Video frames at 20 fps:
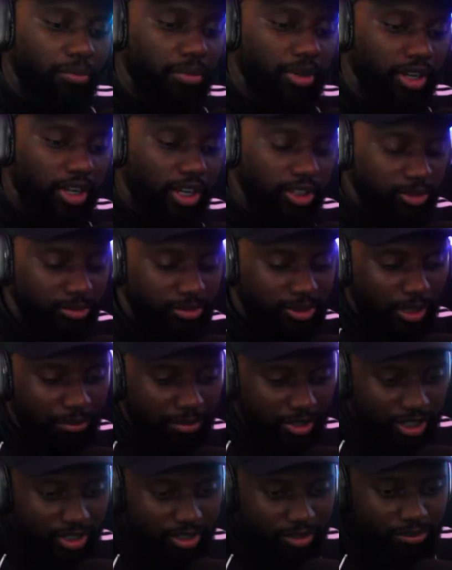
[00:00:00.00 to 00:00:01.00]
But then that's what I'm
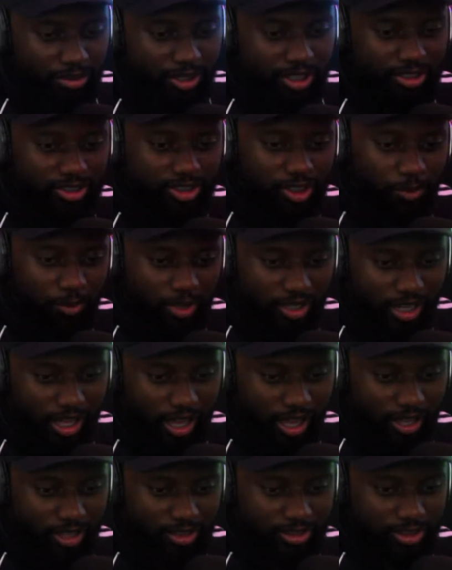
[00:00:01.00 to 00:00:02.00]
saying. But then someone
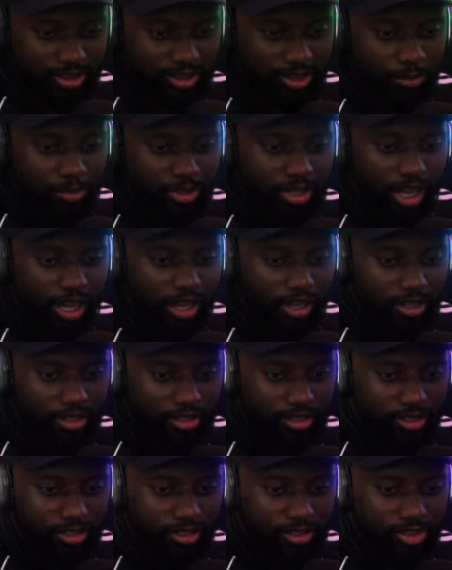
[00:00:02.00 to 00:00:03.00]
like
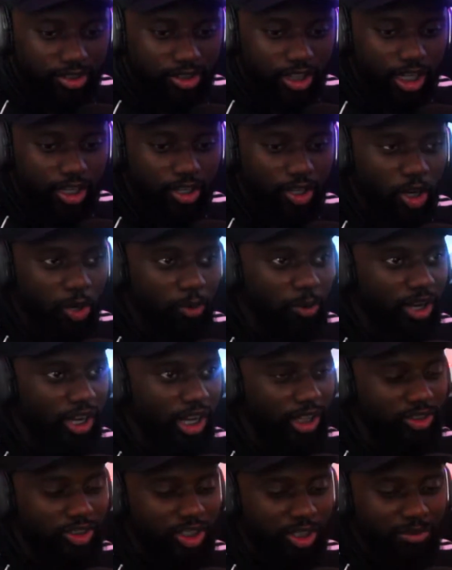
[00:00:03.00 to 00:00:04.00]
J. Cole or
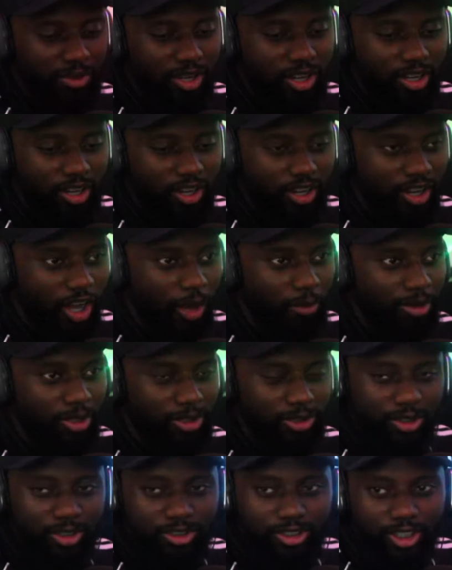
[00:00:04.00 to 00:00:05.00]
Kendrick Lamar can't come on the
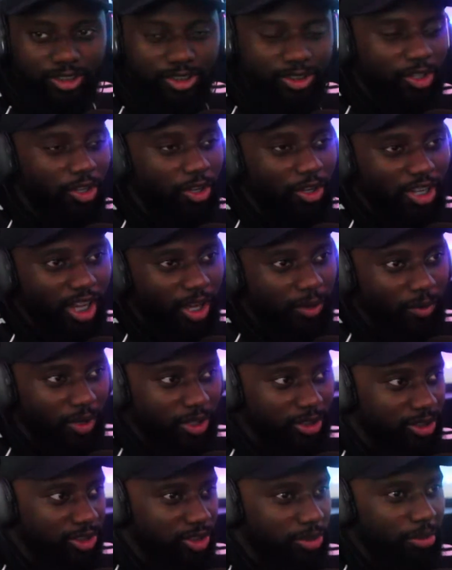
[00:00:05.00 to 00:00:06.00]
song and start slurring their
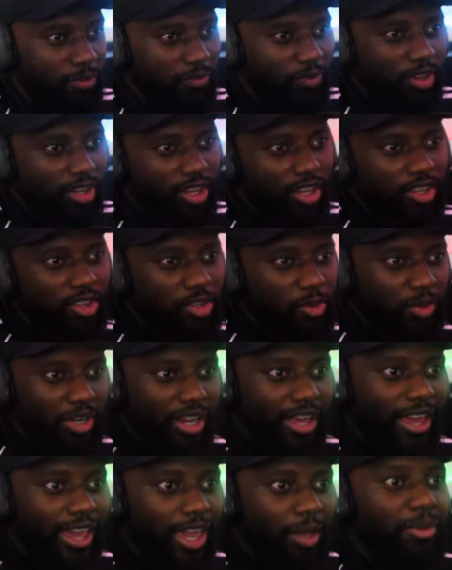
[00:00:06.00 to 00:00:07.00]
words. Because you be thinking you want
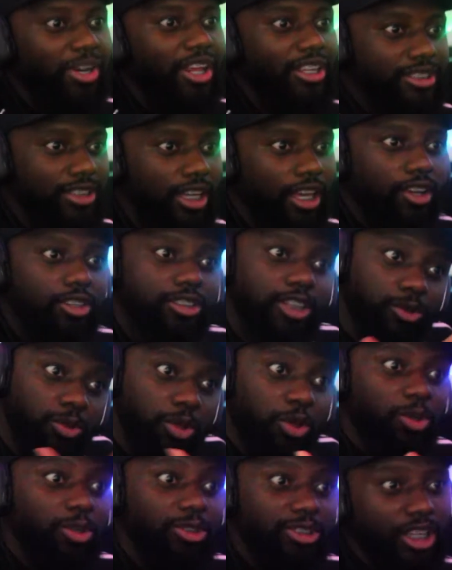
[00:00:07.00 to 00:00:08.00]
to hear what they're saying because that's what
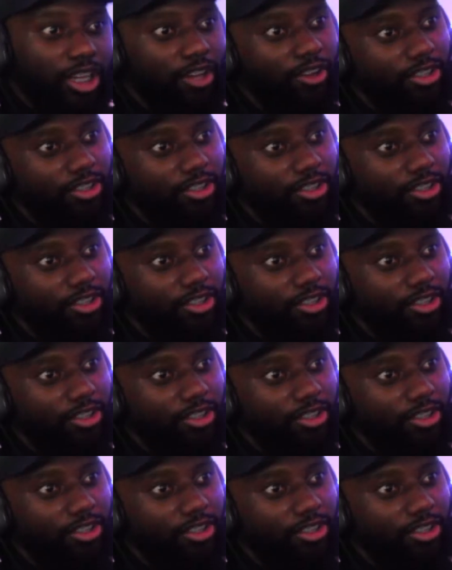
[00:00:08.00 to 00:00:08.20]
you're used to hearing.